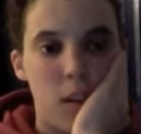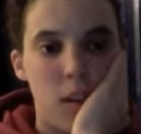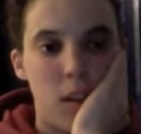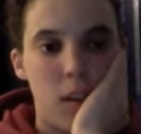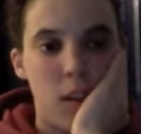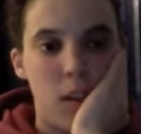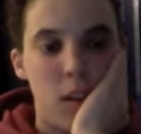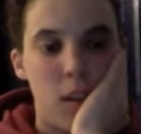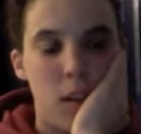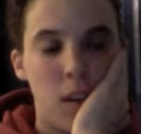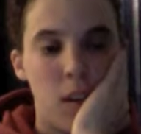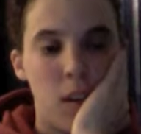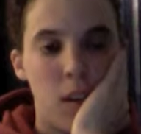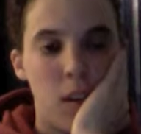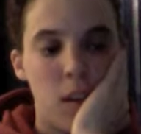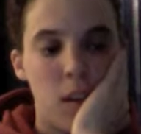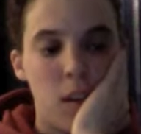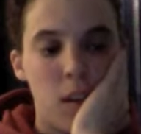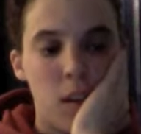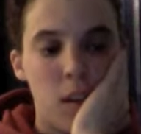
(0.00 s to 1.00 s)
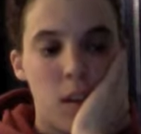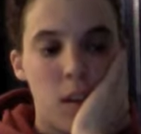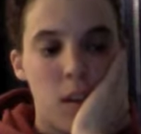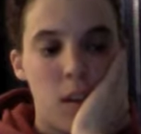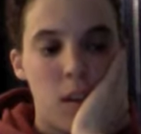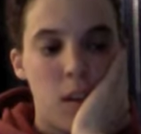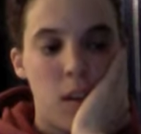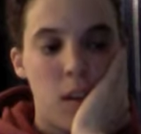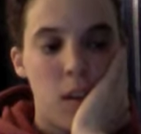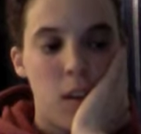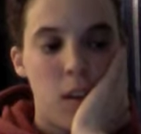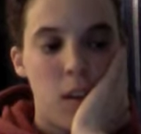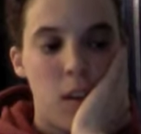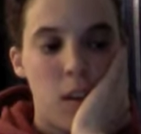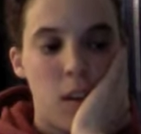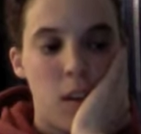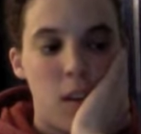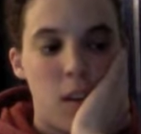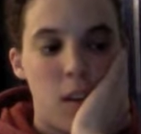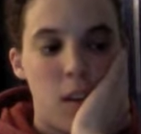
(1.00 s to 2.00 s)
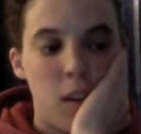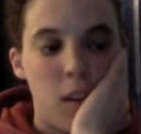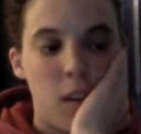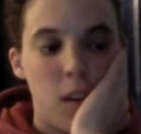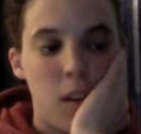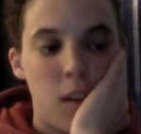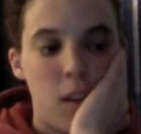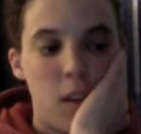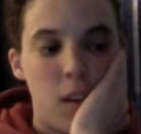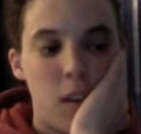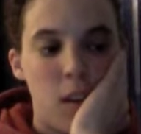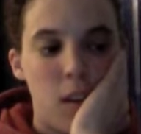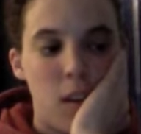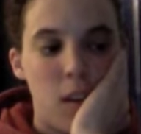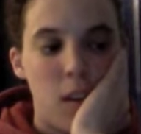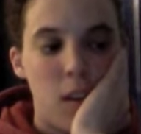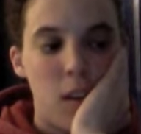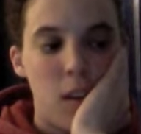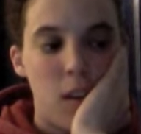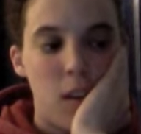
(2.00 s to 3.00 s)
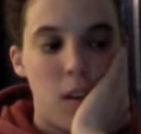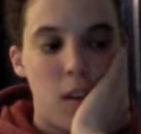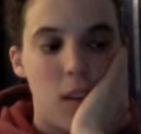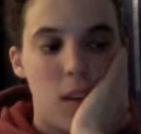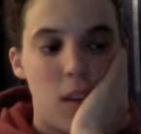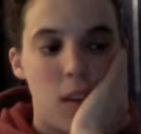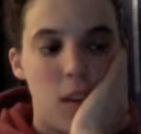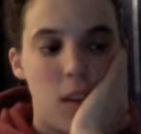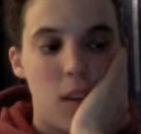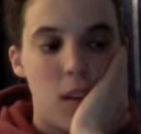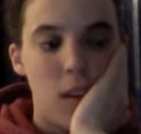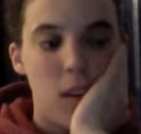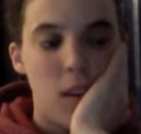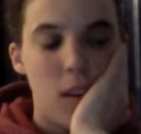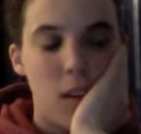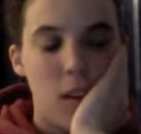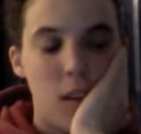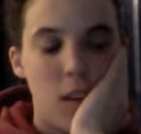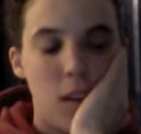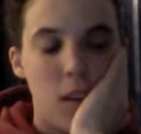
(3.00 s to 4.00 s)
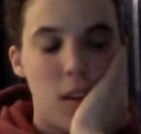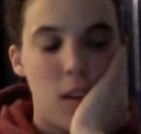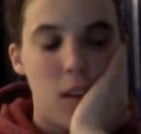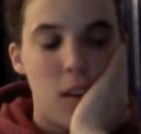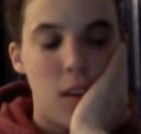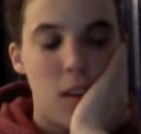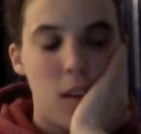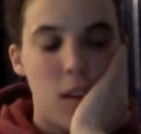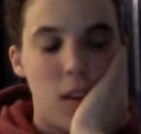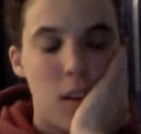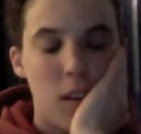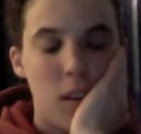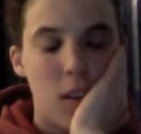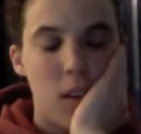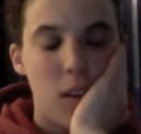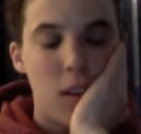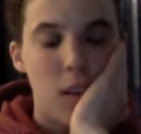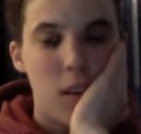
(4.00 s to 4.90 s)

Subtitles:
Nobody speaks.